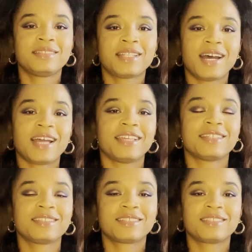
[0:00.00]
Hi,
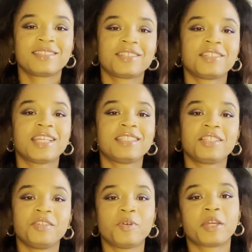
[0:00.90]
good day to
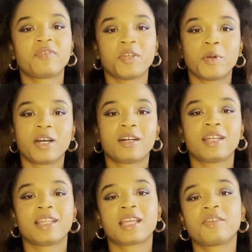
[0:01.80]
you wherever you are,
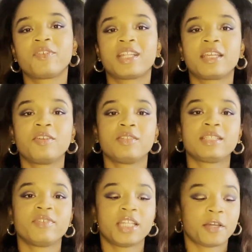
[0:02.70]
and thank you for clicking on
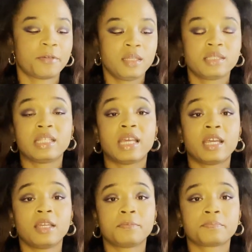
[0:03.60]
this video.
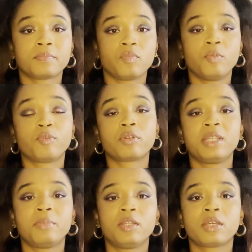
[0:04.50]
Today, we'll broadly
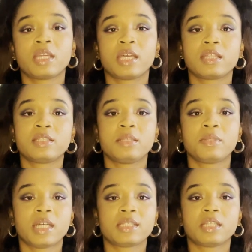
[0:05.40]
be looking at the
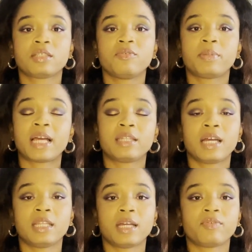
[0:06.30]
demonisation of black
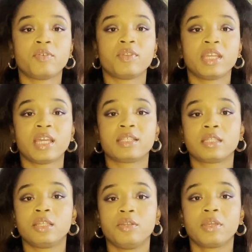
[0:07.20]
nightlife over the years
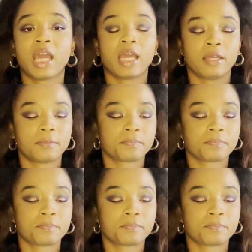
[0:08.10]
in the UK.